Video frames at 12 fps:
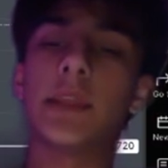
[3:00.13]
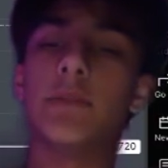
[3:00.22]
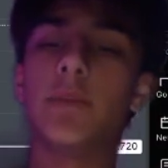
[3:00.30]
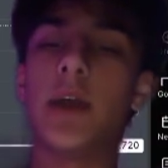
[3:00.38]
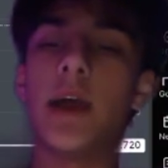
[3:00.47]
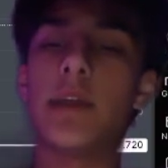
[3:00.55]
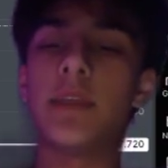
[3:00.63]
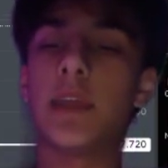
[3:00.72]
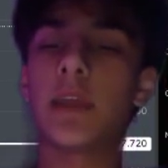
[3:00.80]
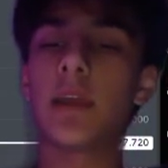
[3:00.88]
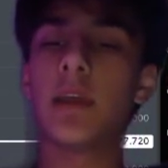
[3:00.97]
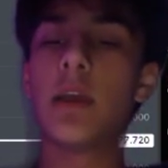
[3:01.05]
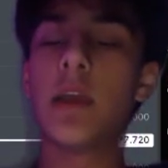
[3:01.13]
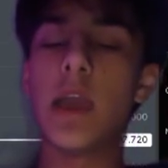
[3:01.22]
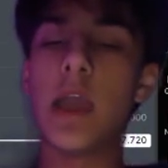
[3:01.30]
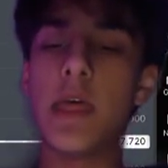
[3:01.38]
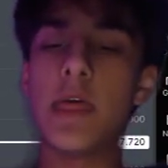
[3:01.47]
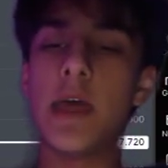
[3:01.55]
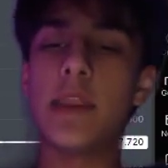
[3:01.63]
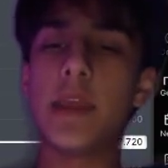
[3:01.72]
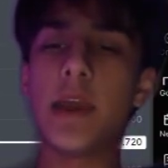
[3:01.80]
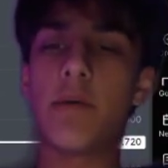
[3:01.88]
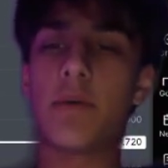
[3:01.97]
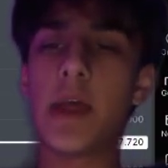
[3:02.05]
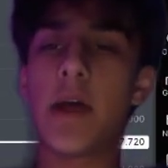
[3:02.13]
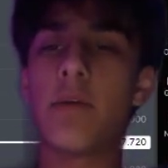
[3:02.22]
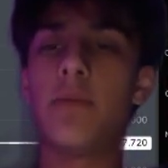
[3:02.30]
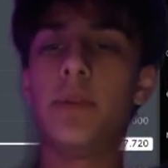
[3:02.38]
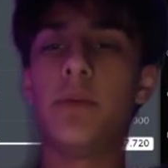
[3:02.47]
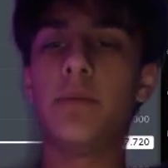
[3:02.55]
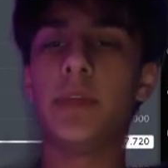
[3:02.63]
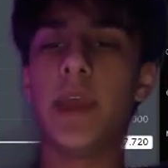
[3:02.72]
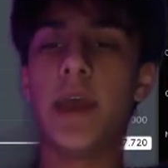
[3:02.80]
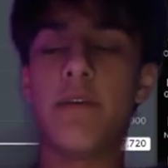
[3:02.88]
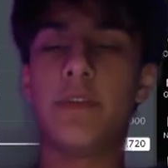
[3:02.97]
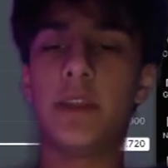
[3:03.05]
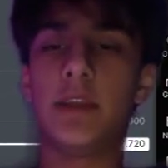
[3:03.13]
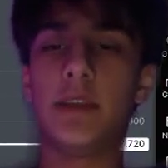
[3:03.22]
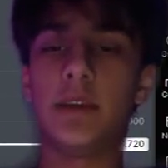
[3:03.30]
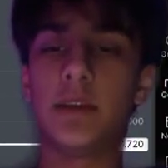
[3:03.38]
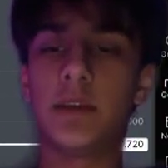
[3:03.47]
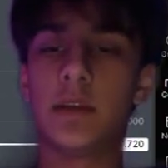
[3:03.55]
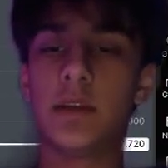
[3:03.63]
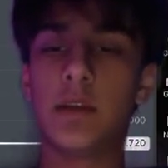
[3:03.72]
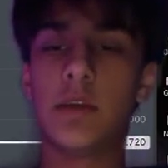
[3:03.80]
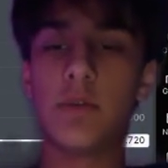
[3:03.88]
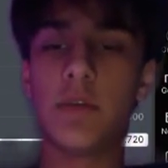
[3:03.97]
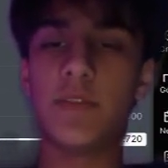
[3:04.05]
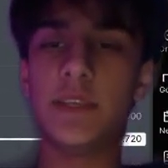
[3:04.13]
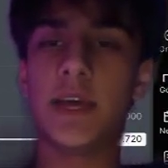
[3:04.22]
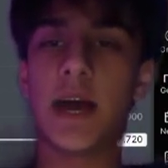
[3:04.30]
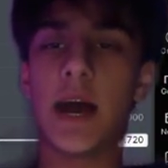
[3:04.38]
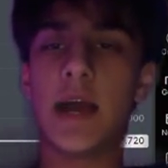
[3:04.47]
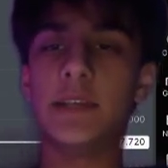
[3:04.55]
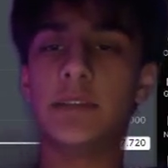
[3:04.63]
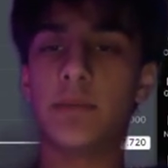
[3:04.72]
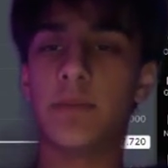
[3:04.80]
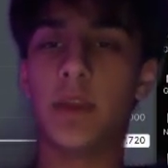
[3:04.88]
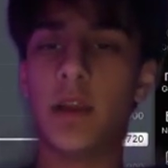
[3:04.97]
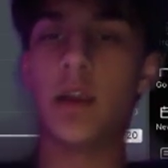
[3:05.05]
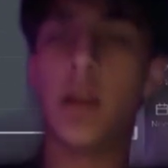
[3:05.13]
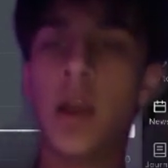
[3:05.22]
the way I think. And then, yeah, 1 hour, we don't really have any. We have these highs up here.